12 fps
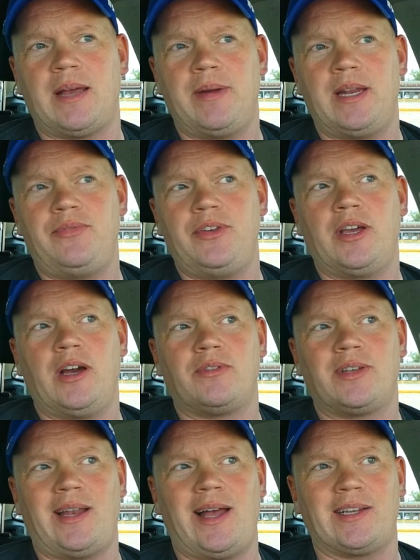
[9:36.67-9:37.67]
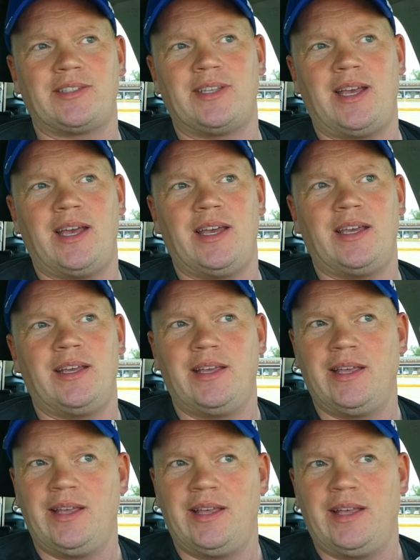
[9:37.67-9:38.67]
I bet if you go to like say
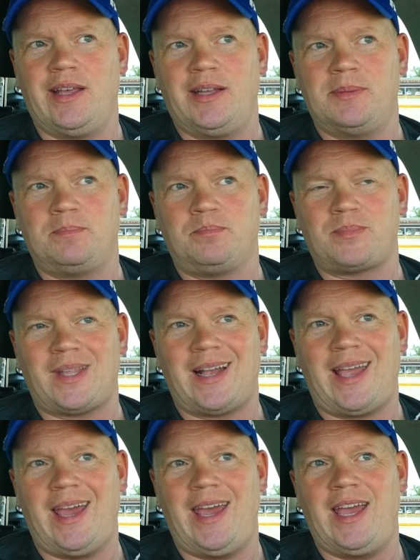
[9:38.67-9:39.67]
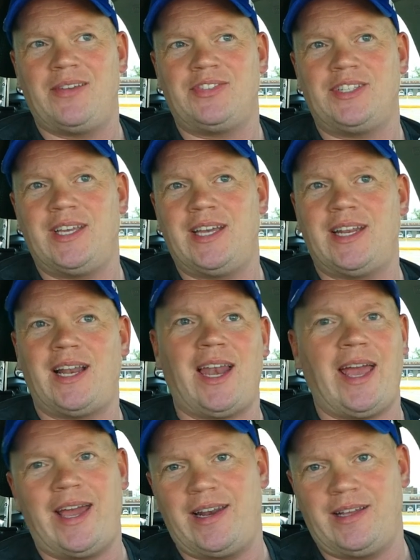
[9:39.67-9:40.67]
a KFC in
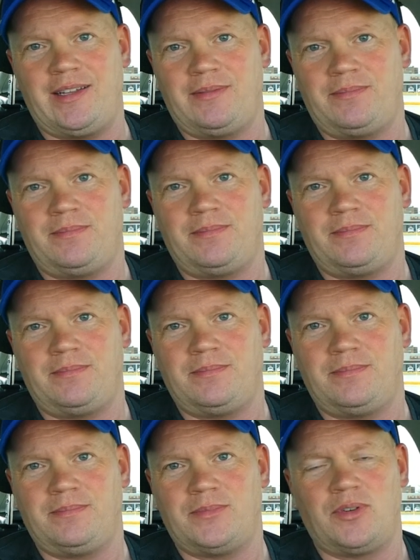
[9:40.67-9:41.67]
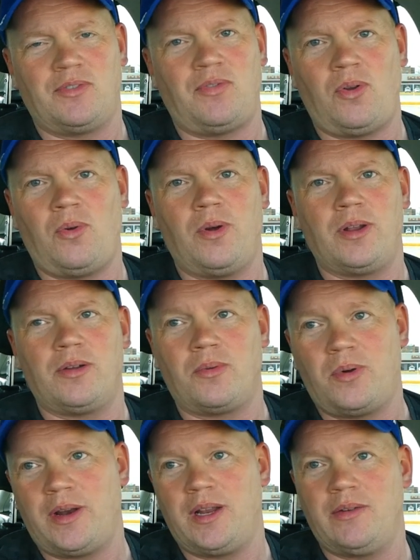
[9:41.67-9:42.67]
Atlanta or Florida or
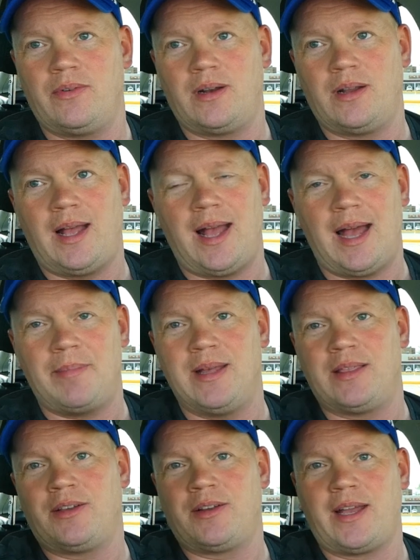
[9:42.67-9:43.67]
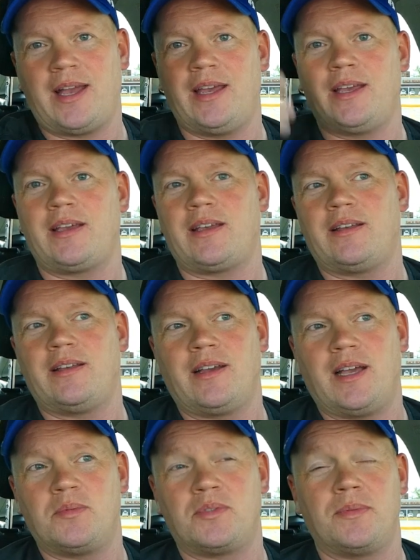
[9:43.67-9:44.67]
whatever, I bet their cake
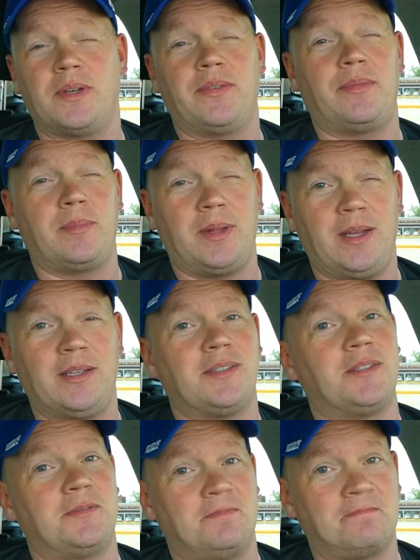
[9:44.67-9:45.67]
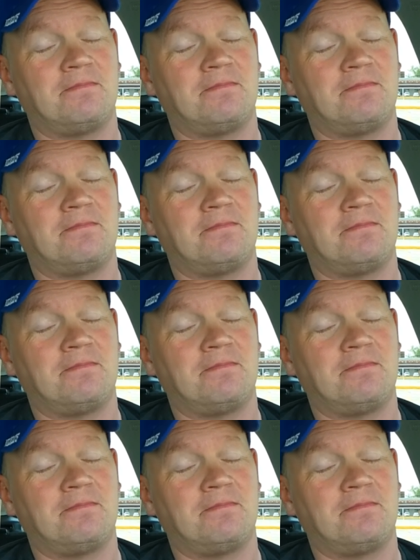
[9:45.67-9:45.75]
comes from a different place.